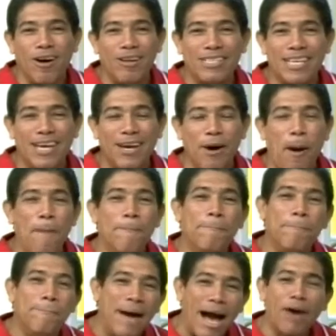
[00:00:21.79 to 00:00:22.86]
here,
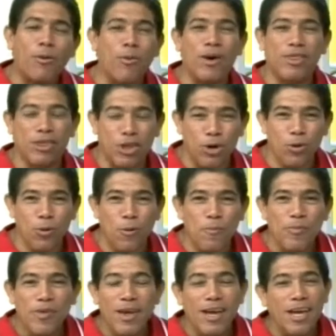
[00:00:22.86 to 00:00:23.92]
back with you.
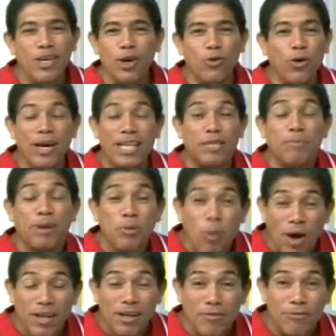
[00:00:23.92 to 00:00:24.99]
You know, it's been
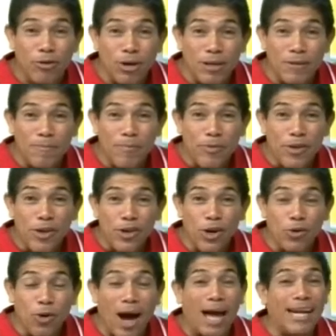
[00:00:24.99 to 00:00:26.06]
wonderful. You
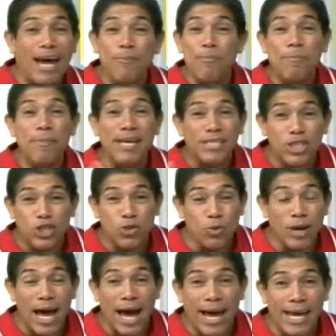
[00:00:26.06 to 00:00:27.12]
know, and I missed you
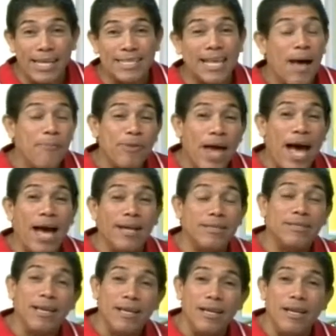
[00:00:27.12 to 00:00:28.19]
guys.
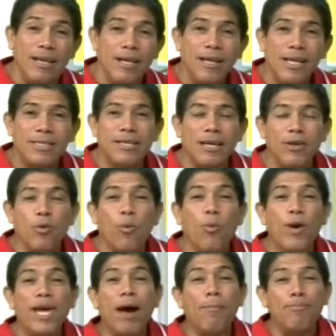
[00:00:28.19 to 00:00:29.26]
And listen,
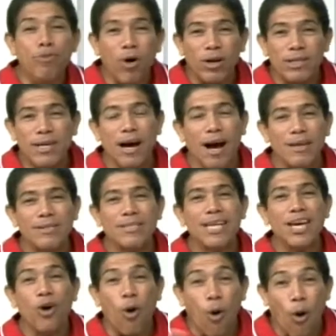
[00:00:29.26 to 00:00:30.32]
we are
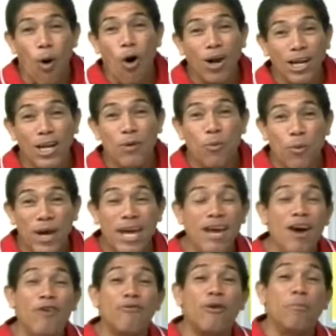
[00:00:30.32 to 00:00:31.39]
broadcasting all the way
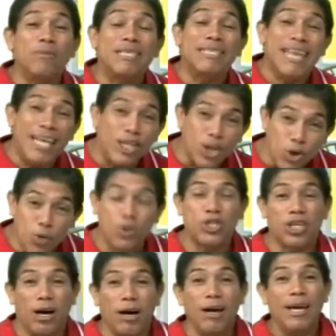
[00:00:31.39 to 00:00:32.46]
from St.
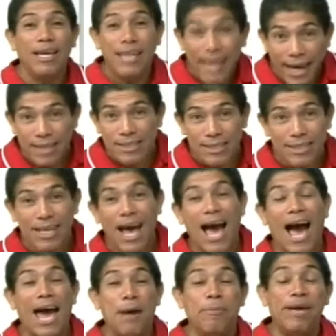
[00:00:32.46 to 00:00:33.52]
Lucia. Yes,
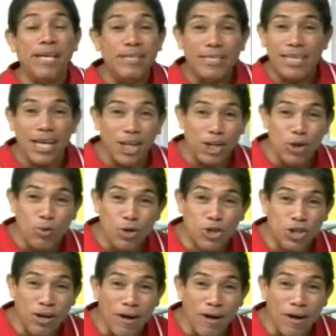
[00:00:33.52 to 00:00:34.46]
I am in St. Lucia.